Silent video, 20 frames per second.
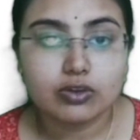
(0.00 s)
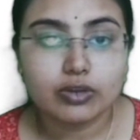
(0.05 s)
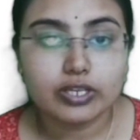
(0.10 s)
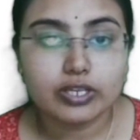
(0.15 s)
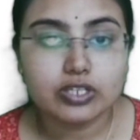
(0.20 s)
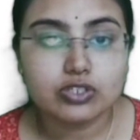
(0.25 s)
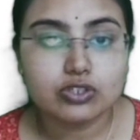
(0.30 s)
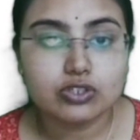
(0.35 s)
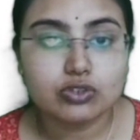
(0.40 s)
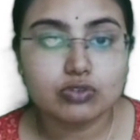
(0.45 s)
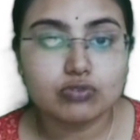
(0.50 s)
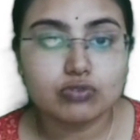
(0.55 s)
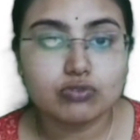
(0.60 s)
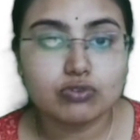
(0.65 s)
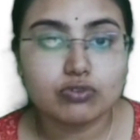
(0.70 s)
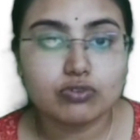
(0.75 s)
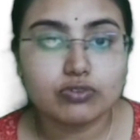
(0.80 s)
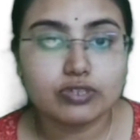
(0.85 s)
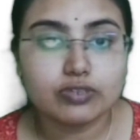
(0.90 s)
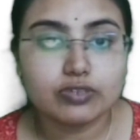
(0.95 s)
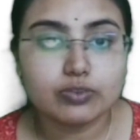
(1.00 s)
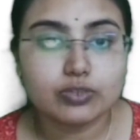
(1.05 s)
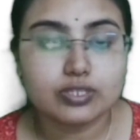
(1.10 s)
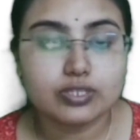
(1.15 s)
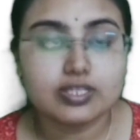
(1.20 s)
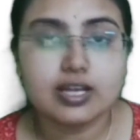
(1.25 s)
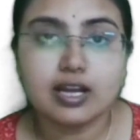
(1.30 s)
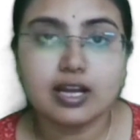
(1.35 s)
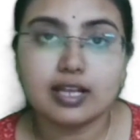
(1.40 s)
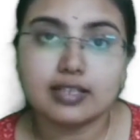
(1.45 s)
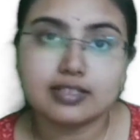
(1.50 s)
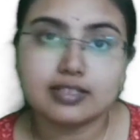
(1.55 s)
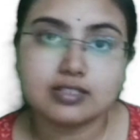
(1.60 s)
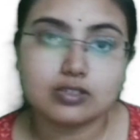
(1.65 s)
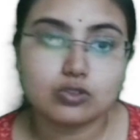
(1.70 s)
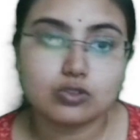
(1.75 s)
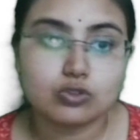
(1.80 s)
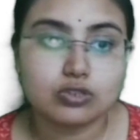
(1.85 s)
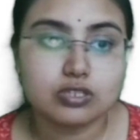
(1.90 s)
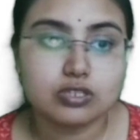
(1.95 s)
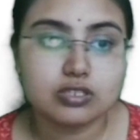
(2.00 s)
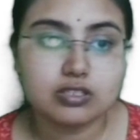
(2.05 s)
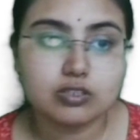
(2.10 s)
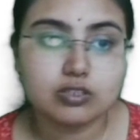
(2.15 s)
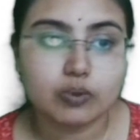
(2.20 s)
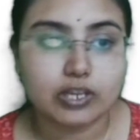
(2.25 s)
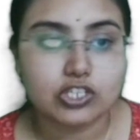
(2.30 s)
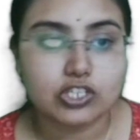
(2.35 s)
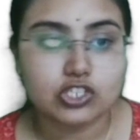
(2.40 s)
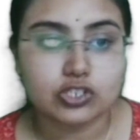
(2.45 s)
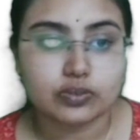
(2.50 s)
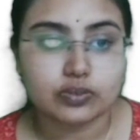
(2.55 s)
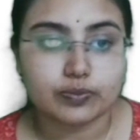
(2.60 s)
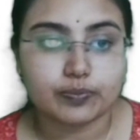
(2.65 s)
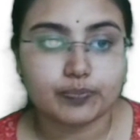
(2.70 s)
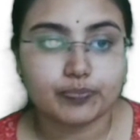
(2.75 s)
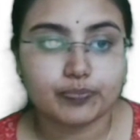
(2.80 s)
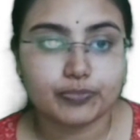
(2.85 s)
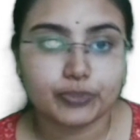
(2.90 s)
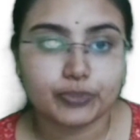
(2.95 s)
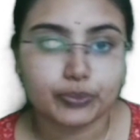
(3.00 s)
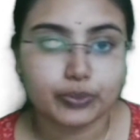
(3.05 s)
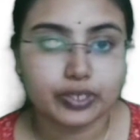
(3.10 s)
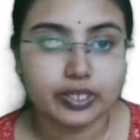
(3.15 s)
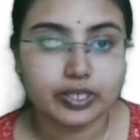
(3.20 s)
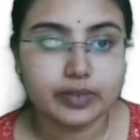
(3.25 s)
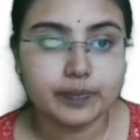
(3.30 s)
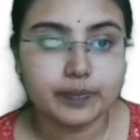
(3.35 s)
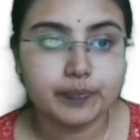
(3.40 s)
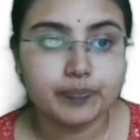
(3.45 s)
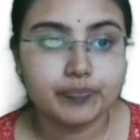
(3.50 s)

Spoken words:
Okay, tenofovir was the answer to this question. Okay.